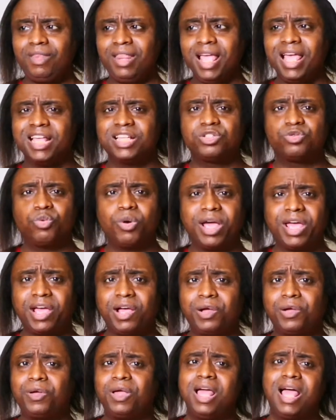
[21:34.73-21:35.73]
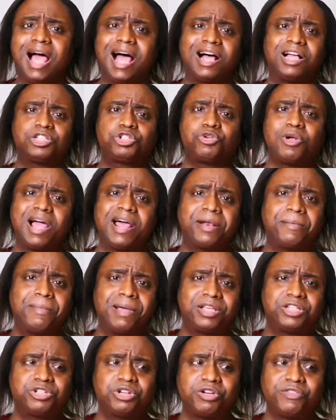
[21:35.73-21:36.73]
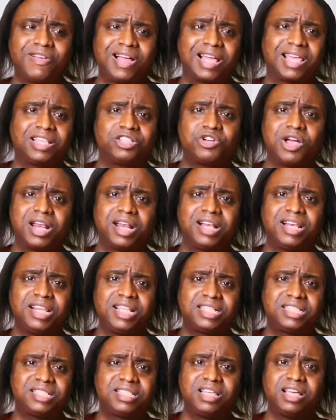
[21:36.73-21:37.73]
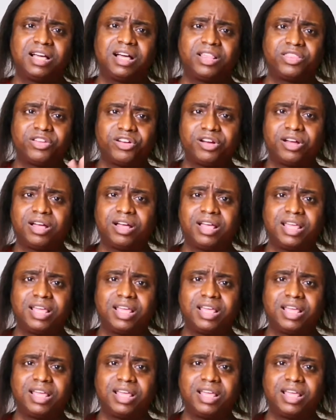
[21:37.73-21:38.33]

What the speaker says: as well. I'll try to make sure if I can try to list the other